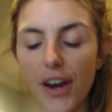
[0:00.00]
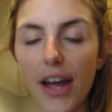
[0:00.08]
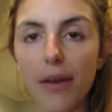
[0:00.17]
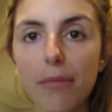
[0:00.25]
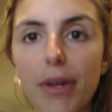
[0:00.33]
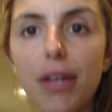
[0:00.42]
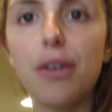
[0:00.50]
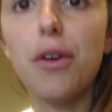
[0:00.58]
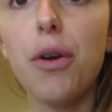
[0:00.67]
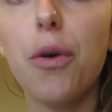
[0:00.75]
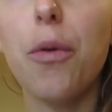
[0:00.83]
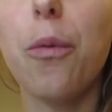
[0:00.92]
I made
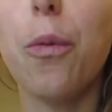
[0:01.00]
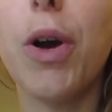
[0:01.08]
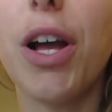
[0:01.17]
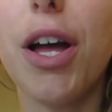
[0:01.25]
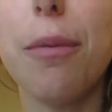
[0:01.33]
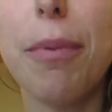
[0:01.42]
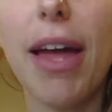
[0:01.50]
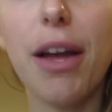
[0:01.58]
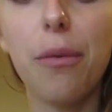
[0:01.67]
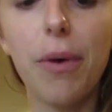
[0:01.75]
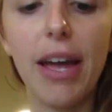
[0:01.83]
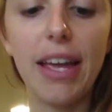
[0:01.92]
1 cup
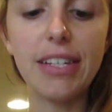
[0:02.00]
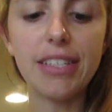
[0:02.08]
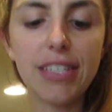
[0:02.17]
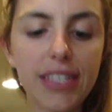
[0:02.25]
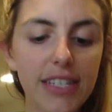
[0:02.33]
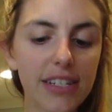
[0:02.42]
egg whites.